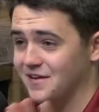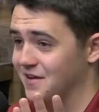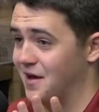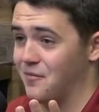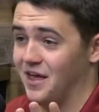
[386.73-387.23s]

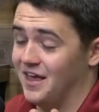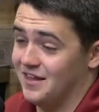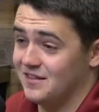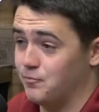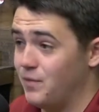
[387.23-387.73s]
I
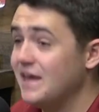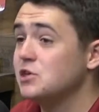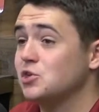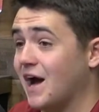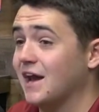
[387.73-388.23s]
mean,
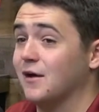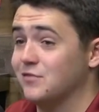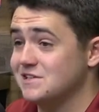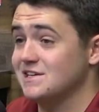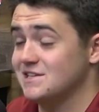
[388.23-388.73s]
biggest shot
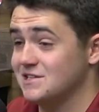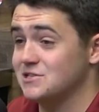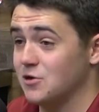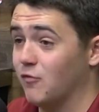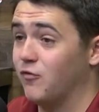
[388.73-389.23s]
of the season
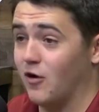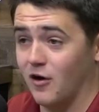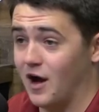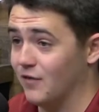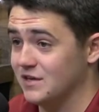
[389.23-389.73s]
so
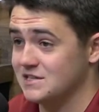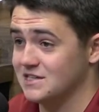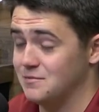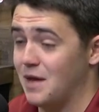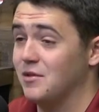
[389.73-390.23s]
far,
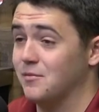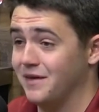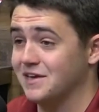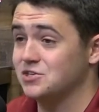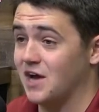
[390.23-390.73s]
obviously. Maybe the
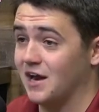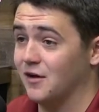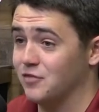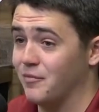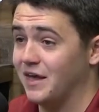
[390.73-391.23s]
biggest shot
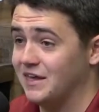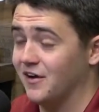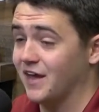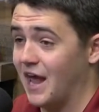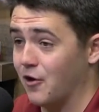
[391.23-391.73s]
of the Mike
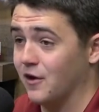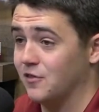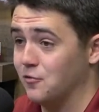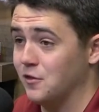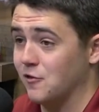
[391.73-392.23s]
Young era
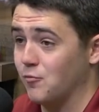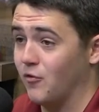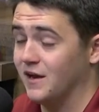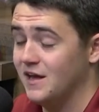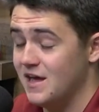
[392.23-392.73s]
to this
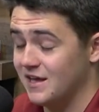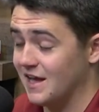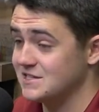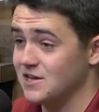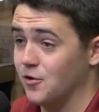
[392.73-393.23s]
point.
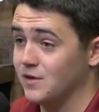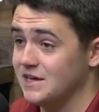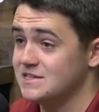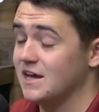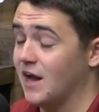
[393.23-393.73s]
Gets the
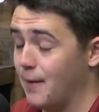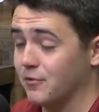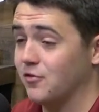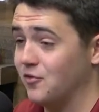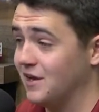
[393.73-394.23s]
Hokies an
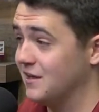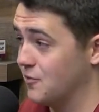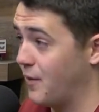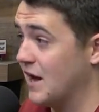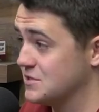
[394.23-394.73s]
opportunity
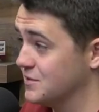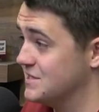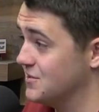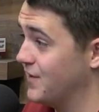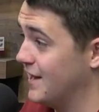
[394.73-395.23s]
to
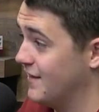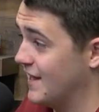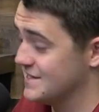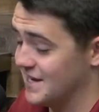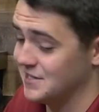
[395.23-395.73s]
possibly still get into
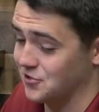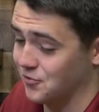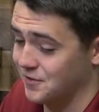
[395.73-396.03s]
the NCAA tournament.